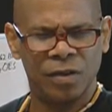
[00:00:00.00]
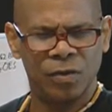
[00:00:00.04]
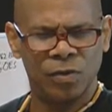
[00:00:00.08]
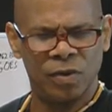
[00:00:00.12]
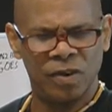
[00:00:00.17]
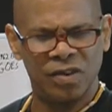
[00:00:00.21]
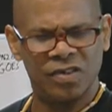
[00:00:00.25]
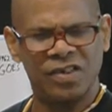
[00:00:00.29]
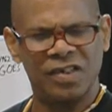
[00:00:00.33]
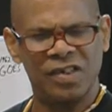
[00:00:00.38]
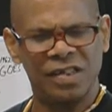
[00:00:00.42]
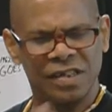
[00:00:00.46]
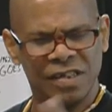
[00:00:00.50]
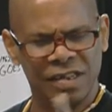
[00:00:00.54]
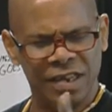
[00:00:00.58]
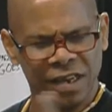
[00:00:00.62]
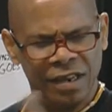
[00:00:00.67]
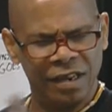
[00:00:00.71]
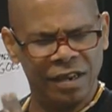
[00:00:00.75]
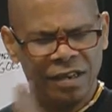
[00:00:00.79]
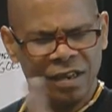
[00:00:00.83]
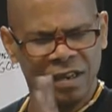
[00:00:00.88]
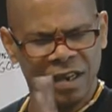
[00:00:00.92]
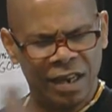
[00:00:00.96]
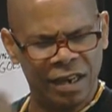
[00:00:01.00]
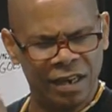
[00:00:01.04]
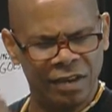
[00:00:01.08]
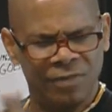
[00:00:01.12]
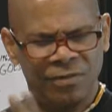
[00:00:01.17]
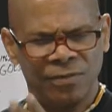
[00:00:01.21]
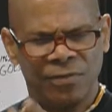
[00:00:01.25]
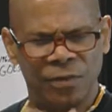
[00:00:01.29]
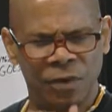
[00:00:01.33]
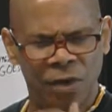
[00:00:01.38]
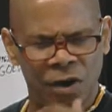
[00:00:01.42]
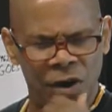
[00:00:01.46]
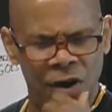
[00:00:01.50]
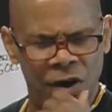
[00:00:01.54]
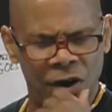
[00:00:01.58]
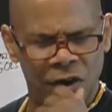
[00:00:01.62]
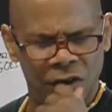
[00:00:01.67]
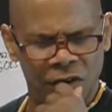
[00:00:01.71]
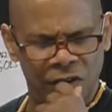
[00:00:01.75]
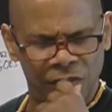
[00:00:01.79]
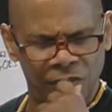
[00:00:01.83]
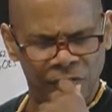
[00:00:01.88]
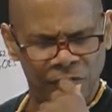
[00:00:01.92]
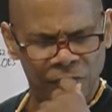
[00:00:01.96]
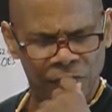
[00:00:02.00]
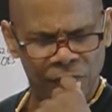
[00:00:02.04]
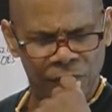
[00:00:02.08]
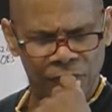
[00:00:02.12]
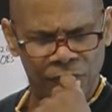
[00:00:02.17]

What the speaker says: when she did get involved.